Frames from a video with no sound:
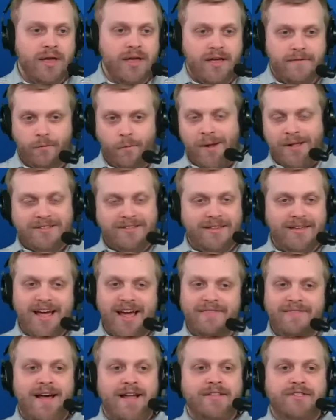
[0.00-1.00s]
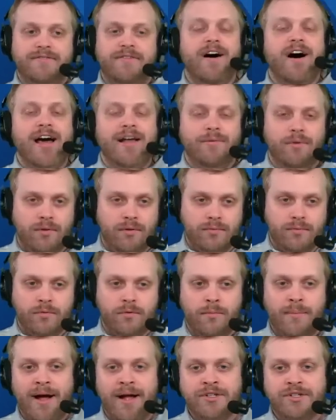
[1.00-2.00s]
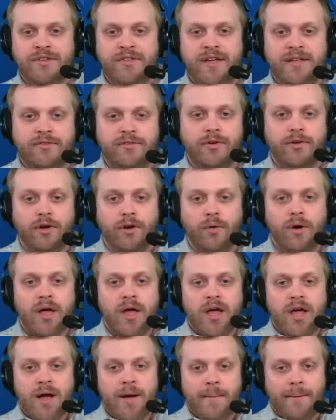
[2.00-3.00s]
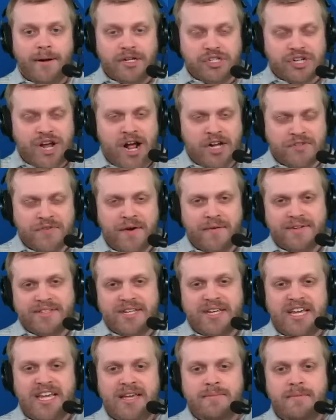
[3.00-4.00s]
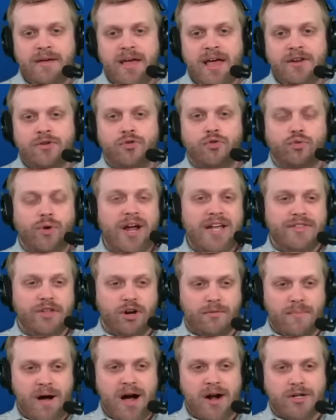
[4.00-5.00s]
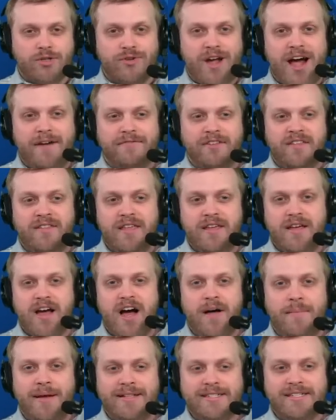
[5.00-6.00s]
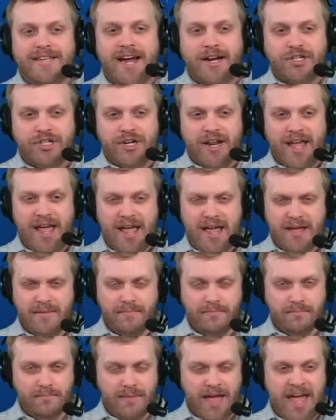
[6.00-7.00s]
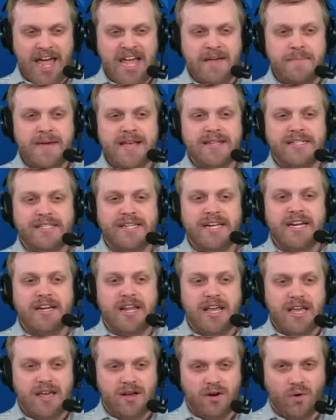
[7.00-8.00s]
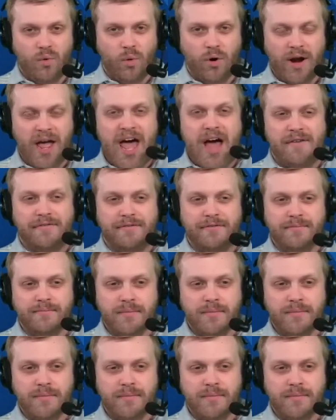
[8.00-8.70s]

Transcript: If you wait to the end, that's fine. We'll remind you then too. But shout out your favorite team and grade their mock draft in the comment section. A, B, C, D, or F.